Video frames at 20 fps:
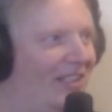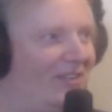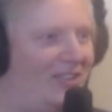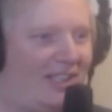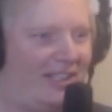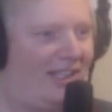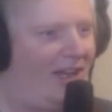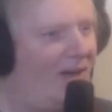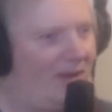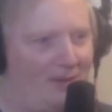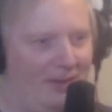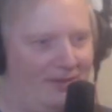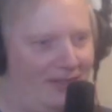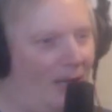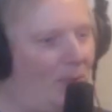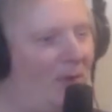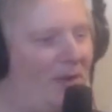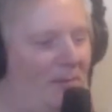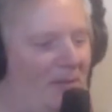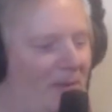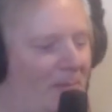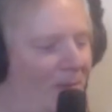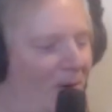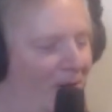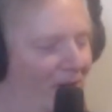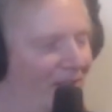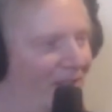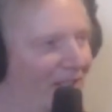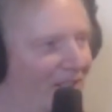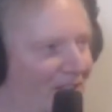I was like, oh, I want to be a
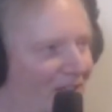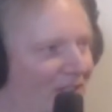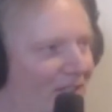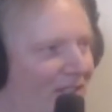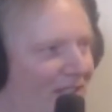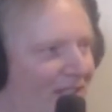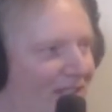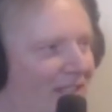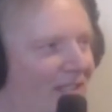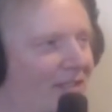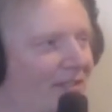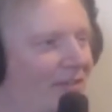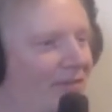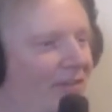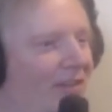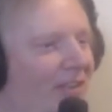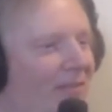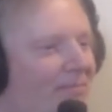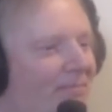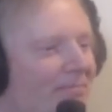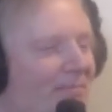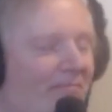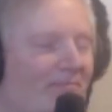part of this. This is fun.